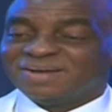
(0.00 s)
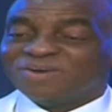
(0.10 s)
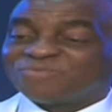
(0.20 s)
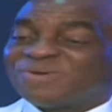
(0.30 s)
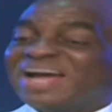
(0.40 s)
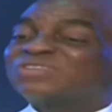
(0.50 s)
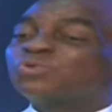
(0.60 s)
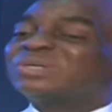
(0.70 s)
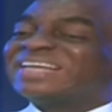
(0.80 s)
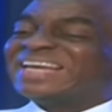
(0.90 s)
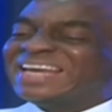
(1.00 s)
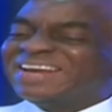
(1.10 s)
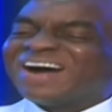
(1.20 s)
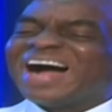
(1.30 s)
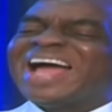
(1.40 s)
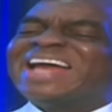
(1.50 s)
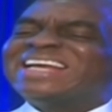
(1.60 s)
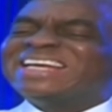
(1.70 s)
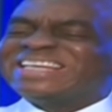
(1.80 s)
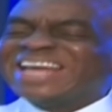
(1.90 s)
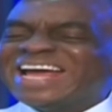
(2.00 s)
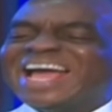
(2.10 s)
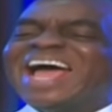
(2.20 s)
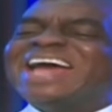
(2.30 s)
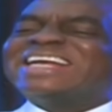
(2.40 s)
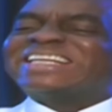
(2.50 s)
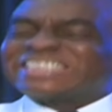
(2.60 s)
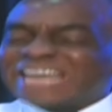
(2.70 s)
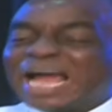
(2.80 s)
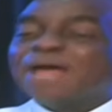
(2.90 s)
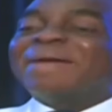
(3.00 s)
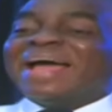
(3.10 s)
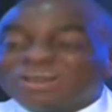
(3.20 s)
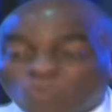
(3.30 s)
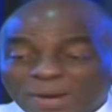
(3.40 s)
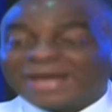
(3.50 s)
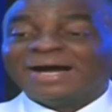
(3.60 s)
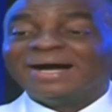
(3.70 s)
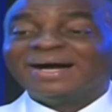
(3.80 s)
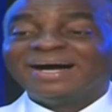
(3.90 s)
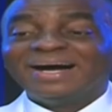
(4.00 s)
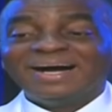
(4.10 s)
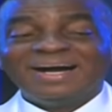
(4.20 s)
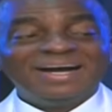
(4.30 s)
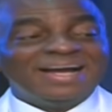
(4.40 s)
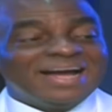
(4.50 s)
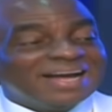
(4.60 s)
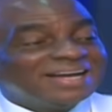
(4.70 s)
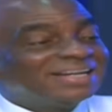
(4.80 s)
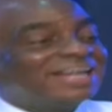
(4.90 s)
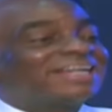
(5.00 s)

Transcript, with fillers: Faith will deliver any day, any time, anywhere. The